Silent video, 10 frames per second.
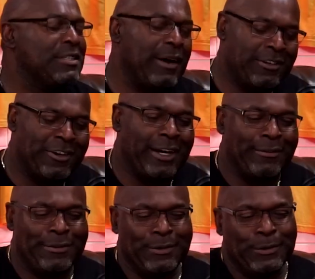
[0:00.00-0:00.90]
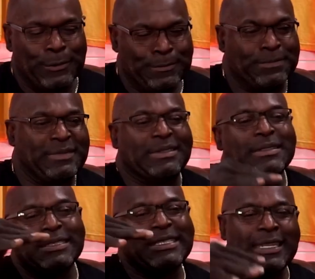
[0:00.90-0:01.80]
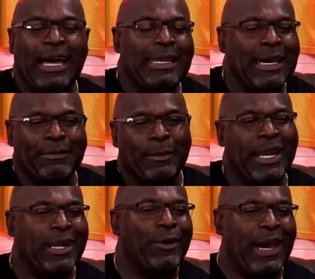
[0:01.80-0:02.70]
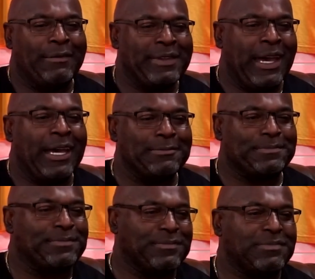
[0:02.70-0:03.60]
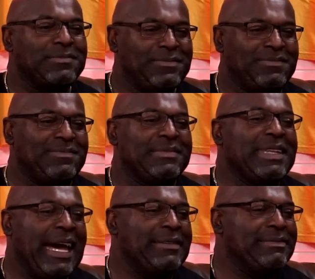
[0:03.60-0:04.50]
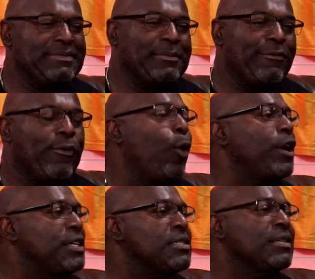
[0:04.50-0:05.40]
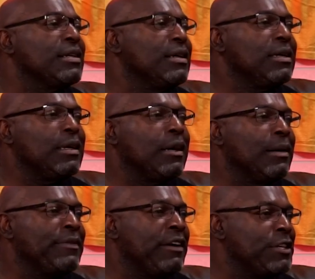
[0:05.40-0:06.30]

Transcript: So I tried a few to that level, but I don't have that voice. Very